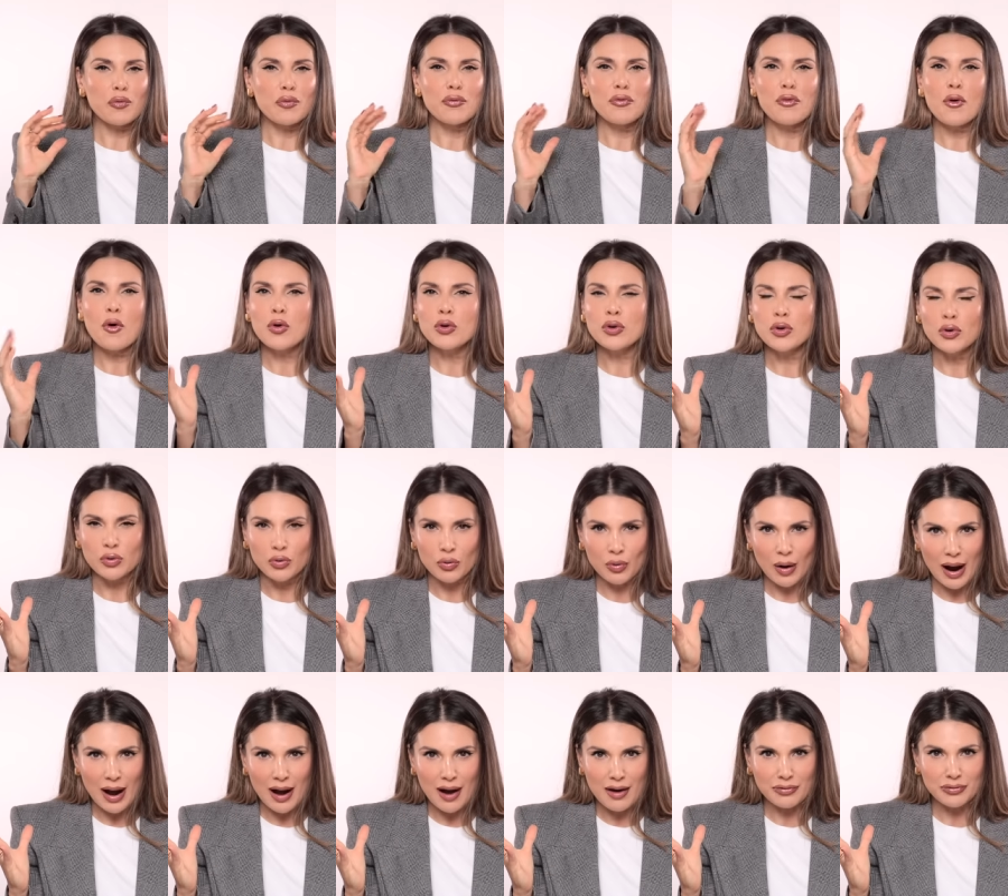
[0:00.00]

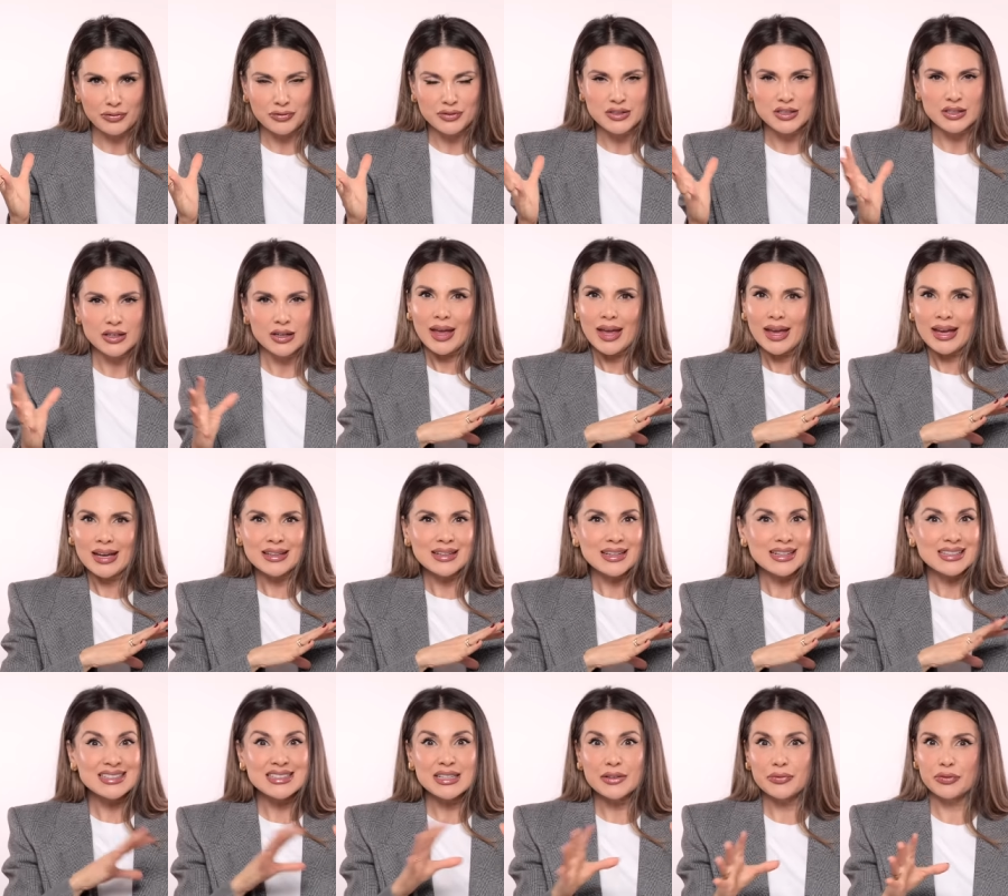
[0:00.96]
photographed
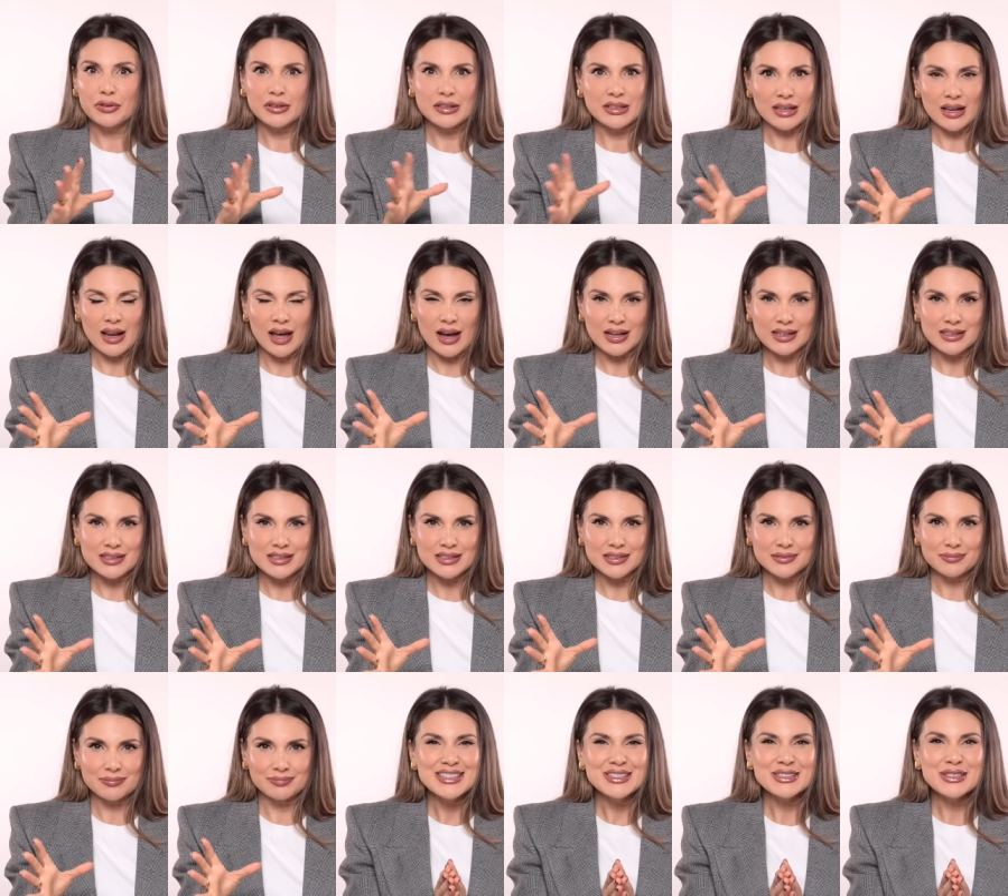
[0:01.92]
in different lights.